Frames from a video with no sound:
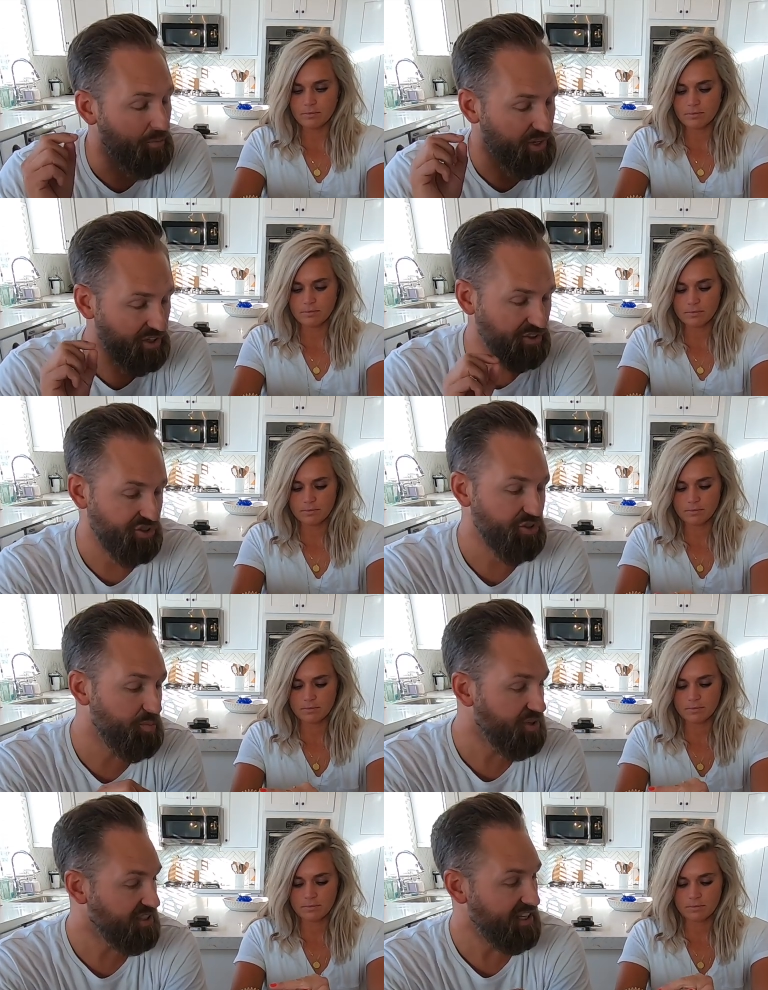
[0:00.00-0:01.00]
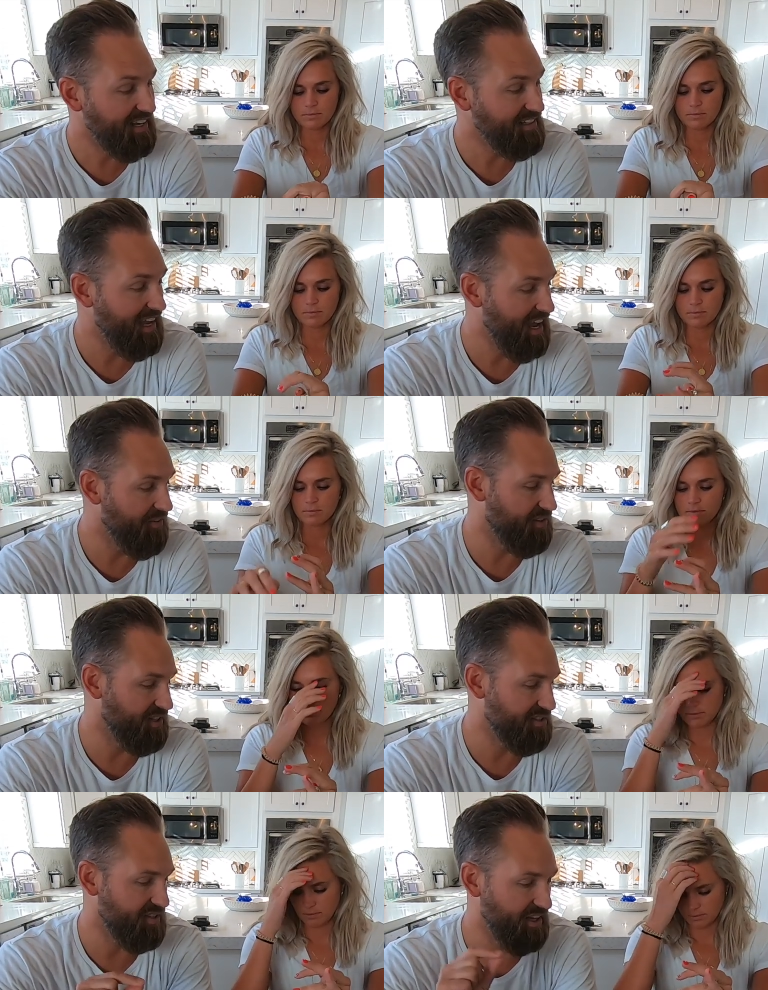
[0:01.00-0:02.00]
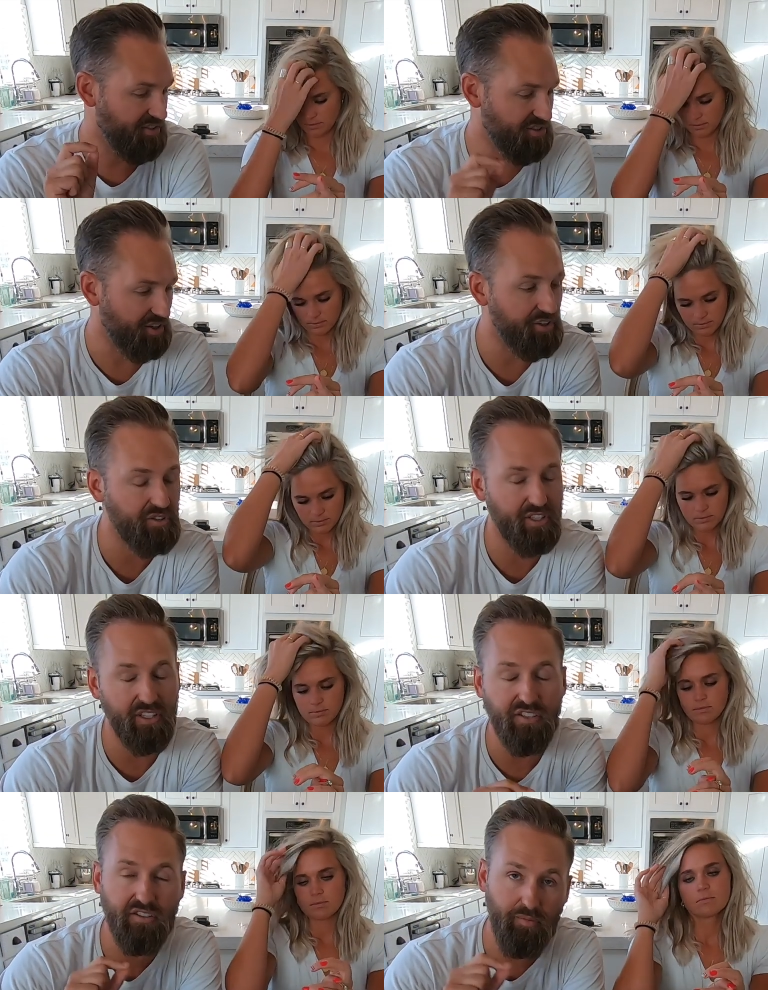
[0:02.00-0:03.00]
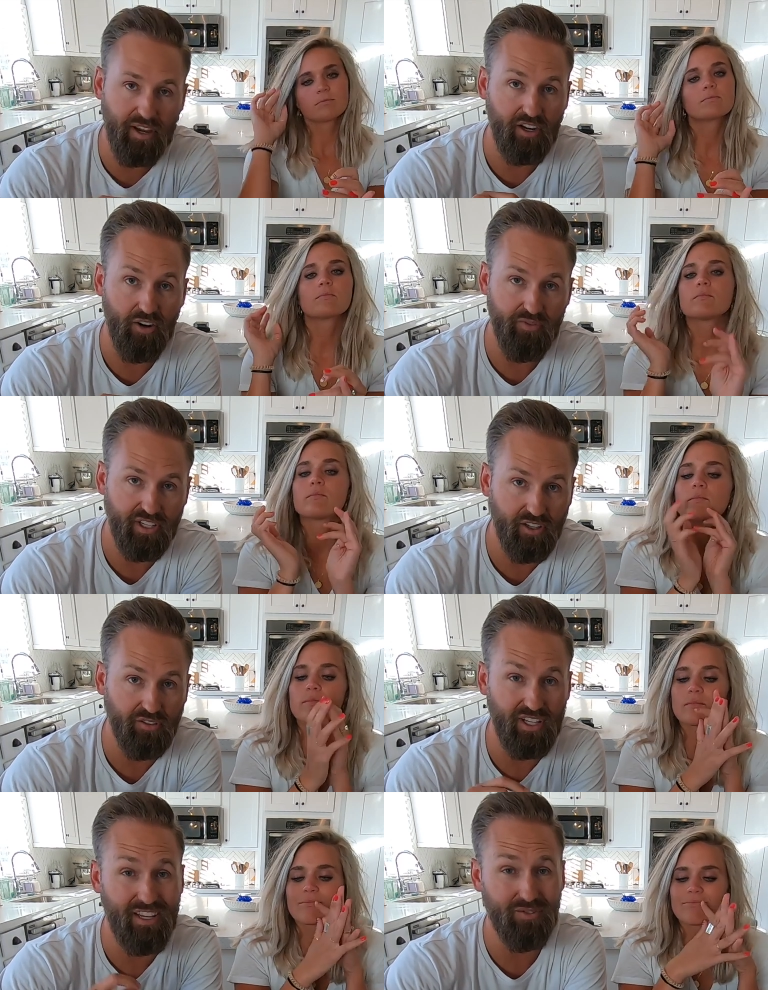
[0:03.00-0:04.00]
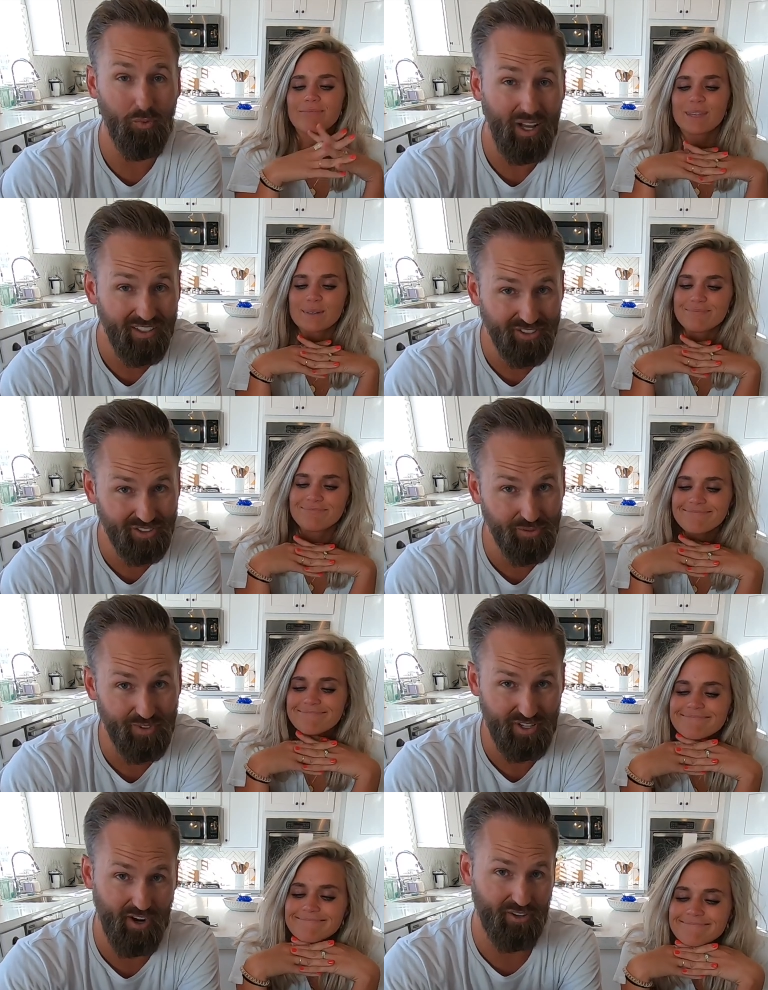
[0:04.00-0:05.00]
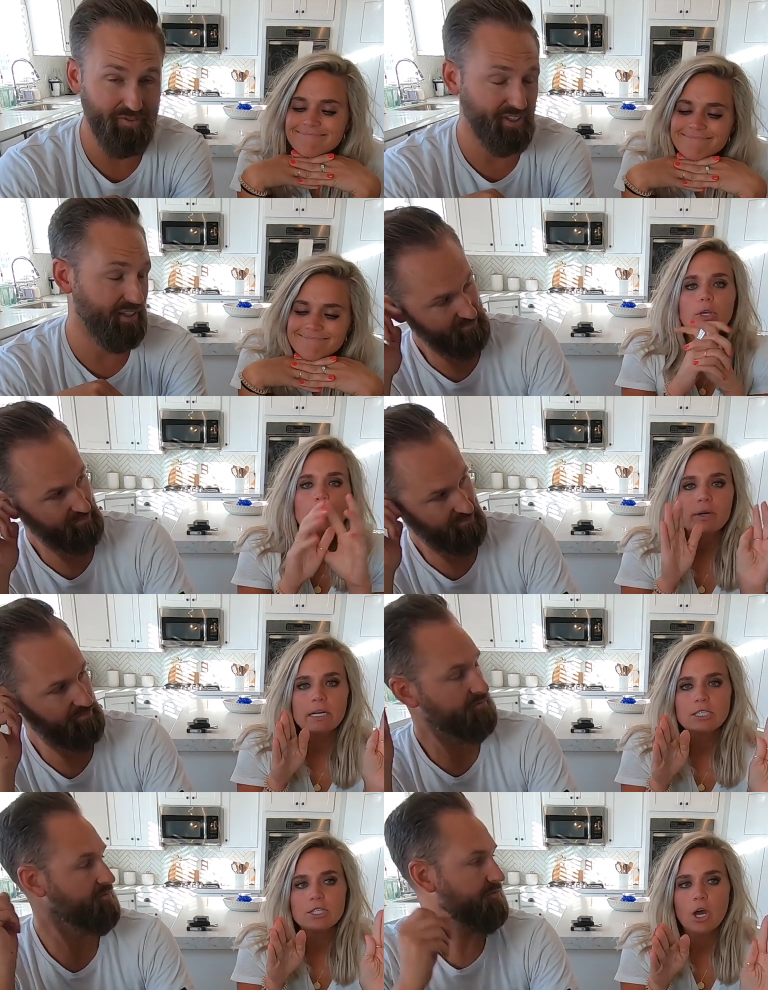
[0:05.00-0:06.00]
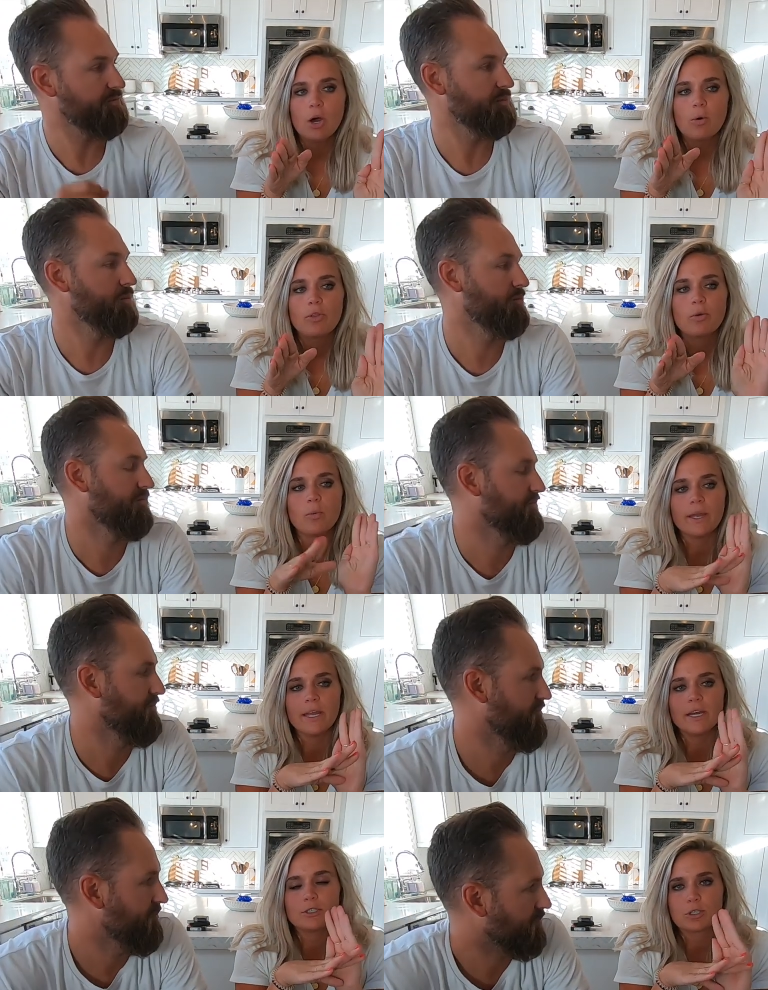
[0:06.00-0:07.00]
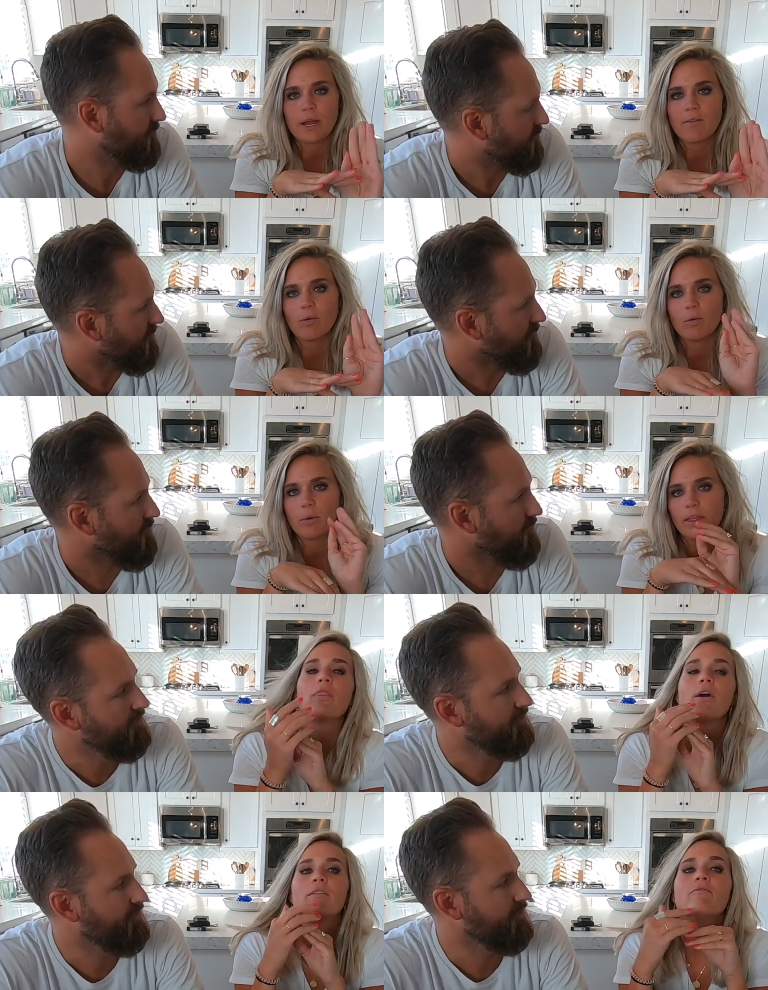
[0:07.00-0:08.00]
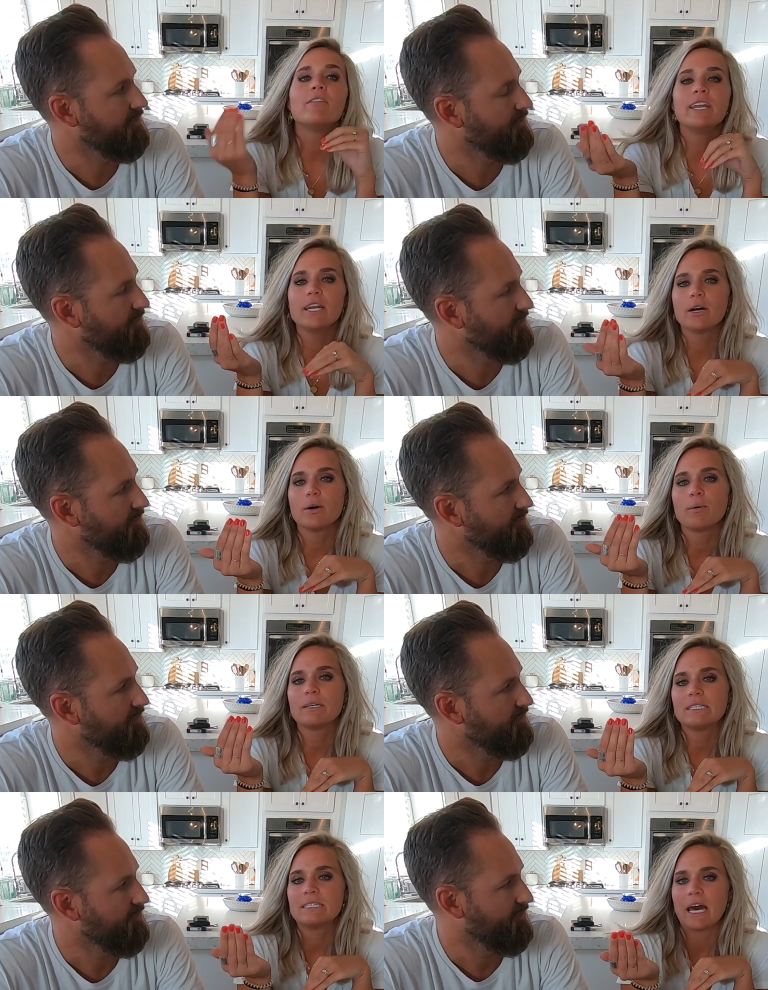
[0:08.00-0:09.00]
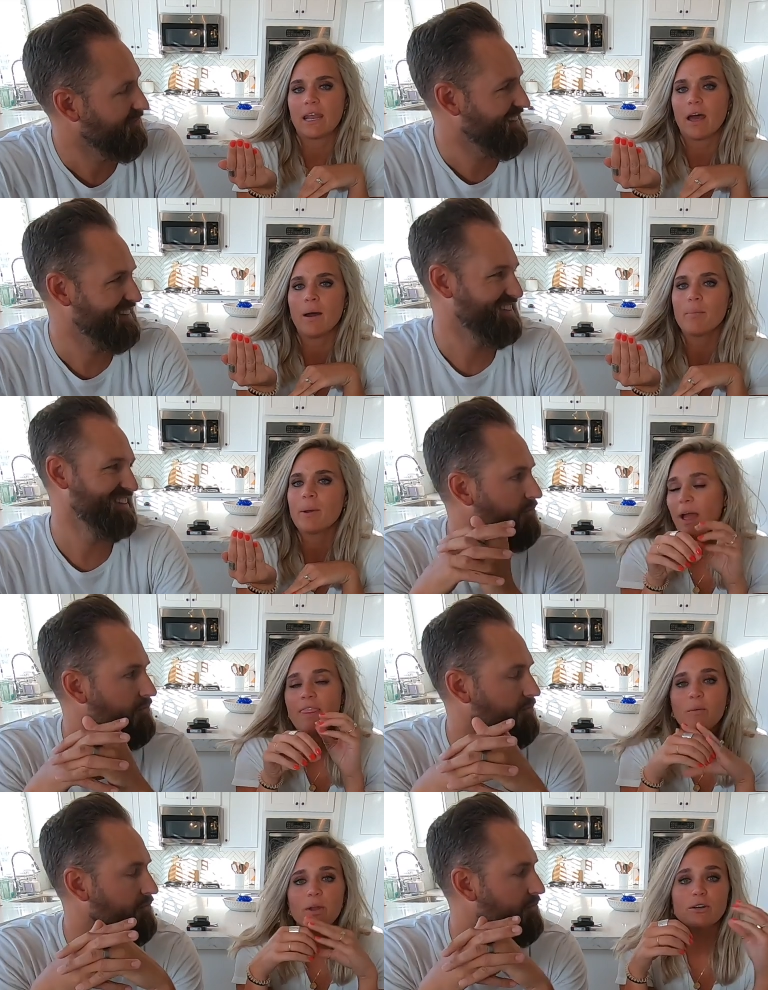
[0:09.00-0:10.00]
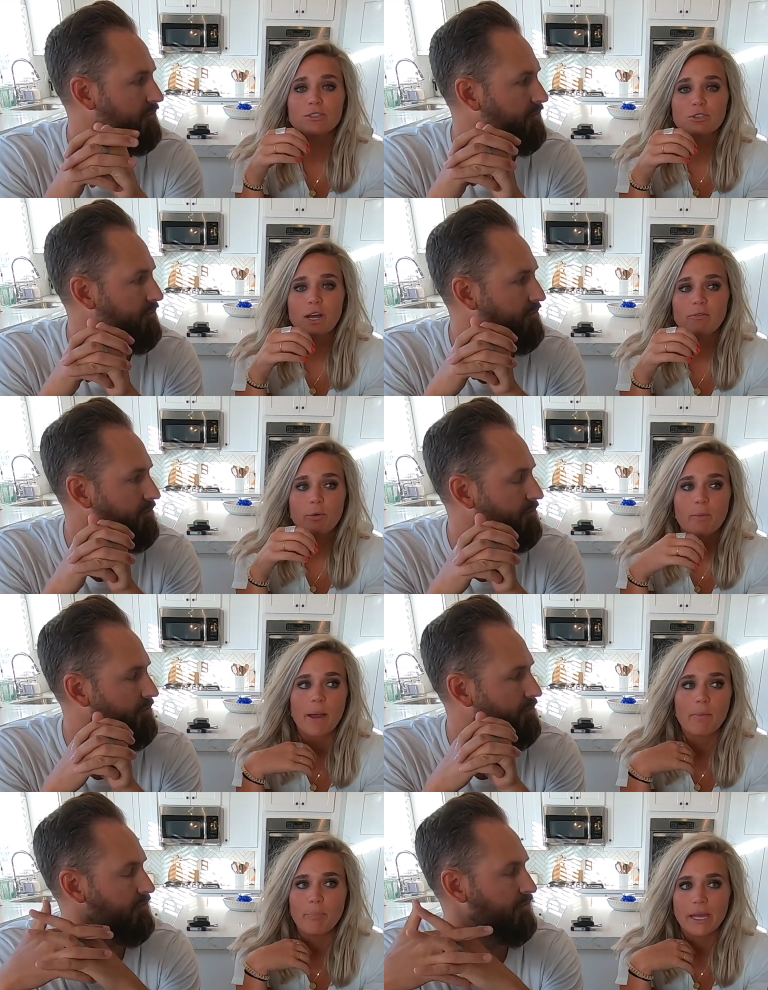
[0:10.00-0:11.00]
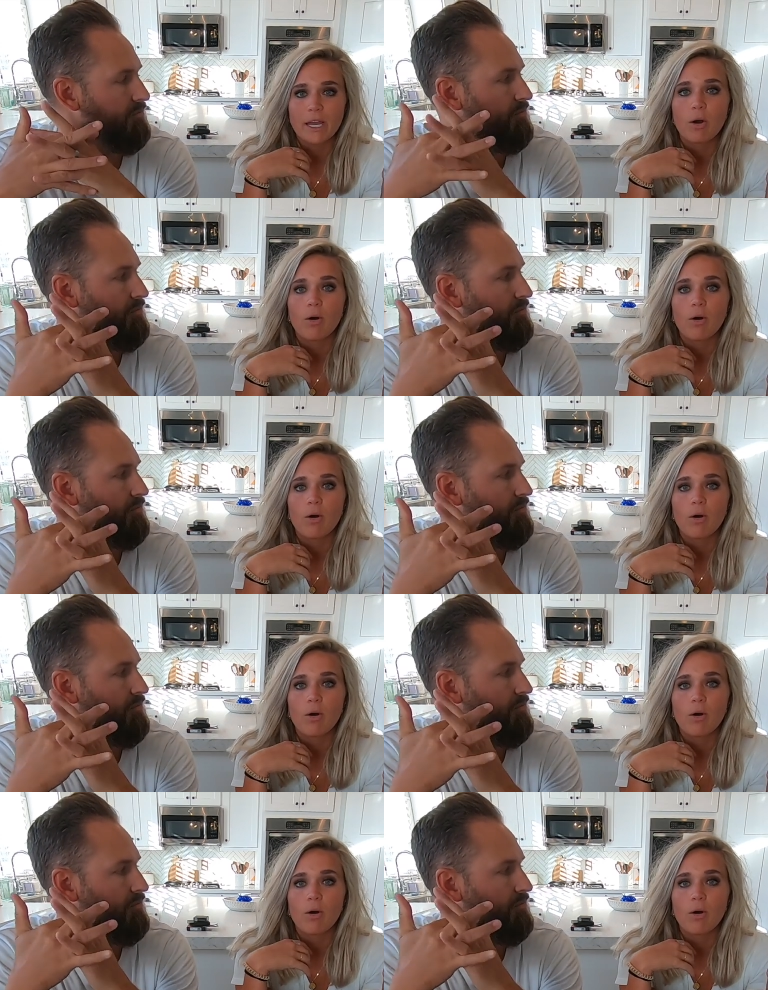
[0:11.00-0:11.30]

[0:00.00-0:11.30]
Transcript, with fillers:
Speaker 1: and we are super excited to have this and start using this to make our videos as well as do photography.
Speaker 2: You guys know that we travel with our video setup, and then we also travel with my big